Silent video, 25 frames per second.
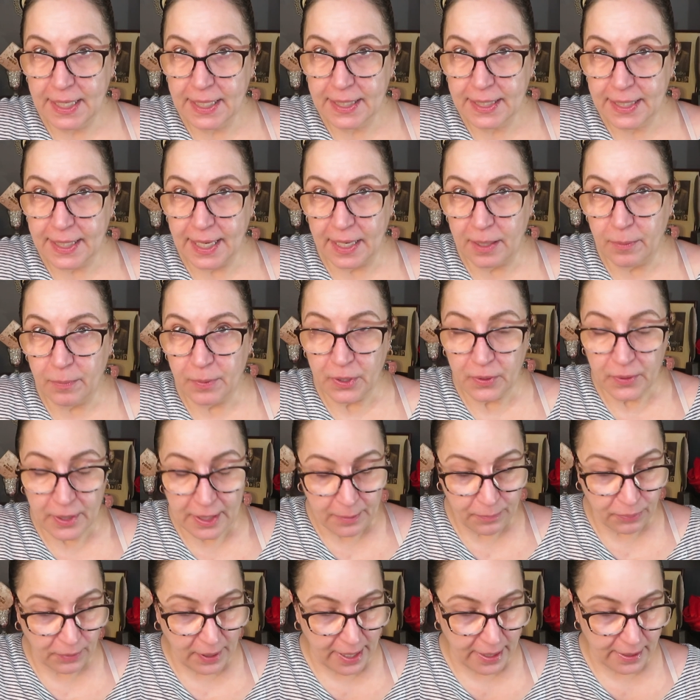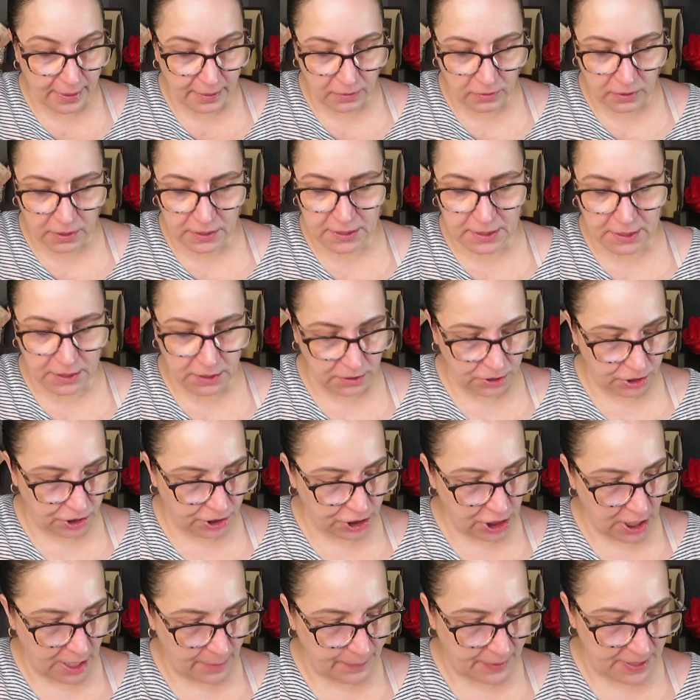K-beauty brand. Or is it
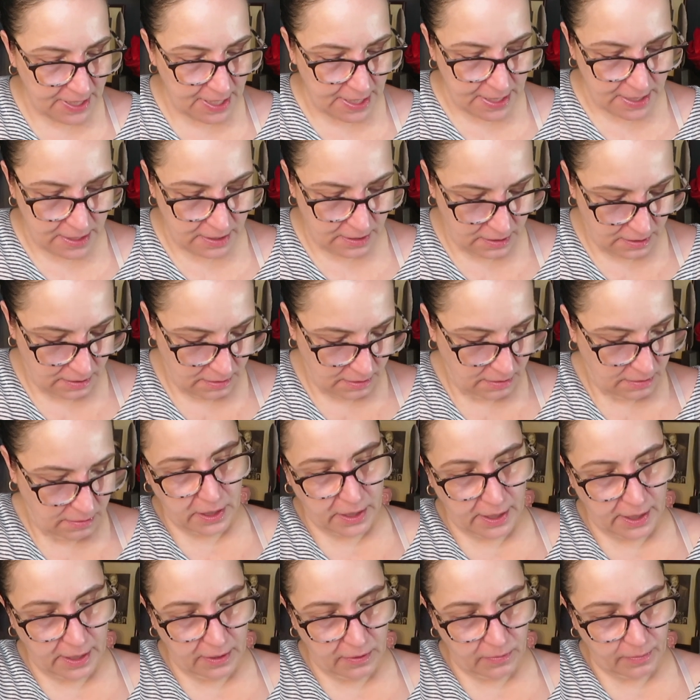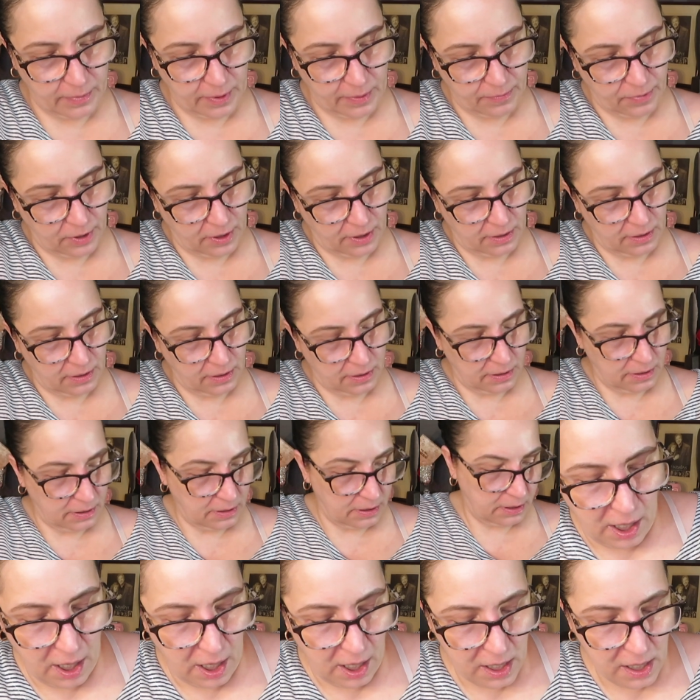Japanese? I can't remember.
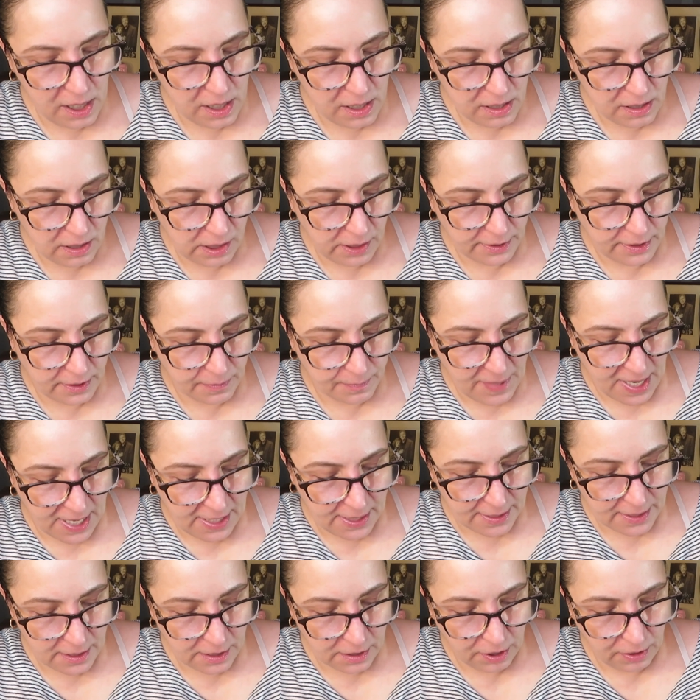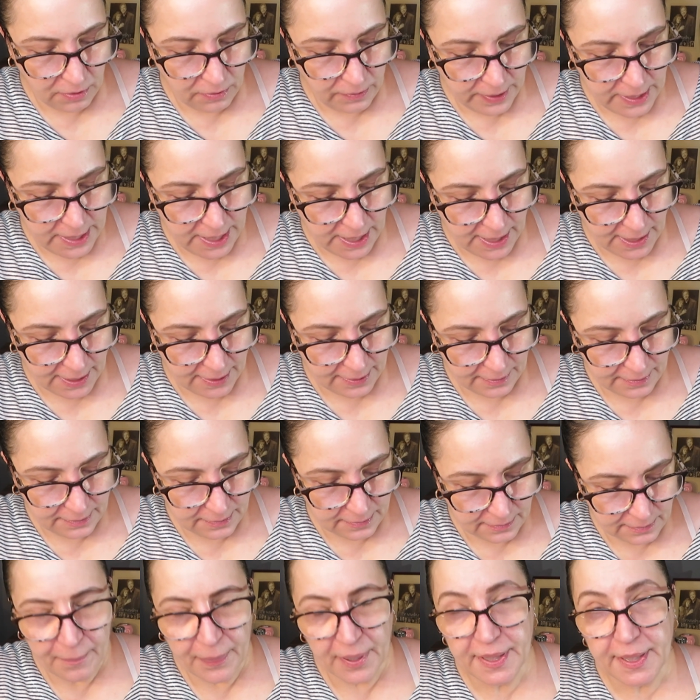It's made in Korea,
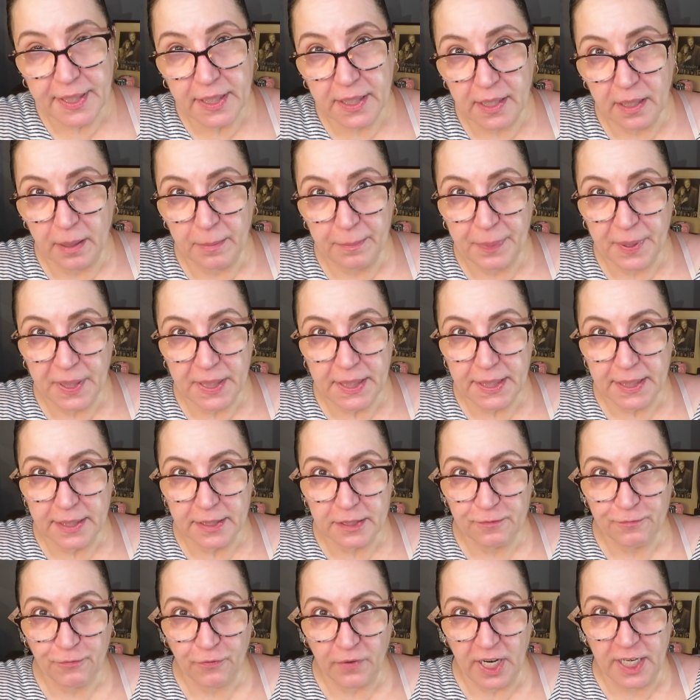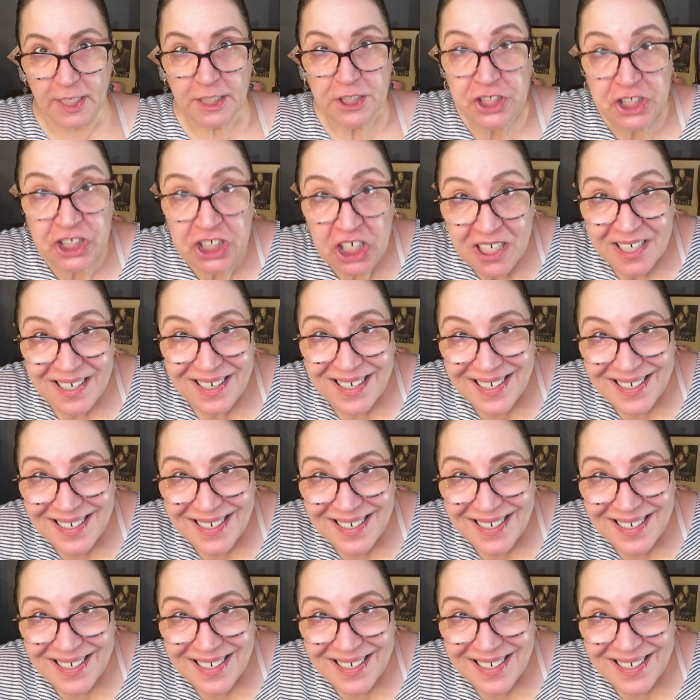but the company is French.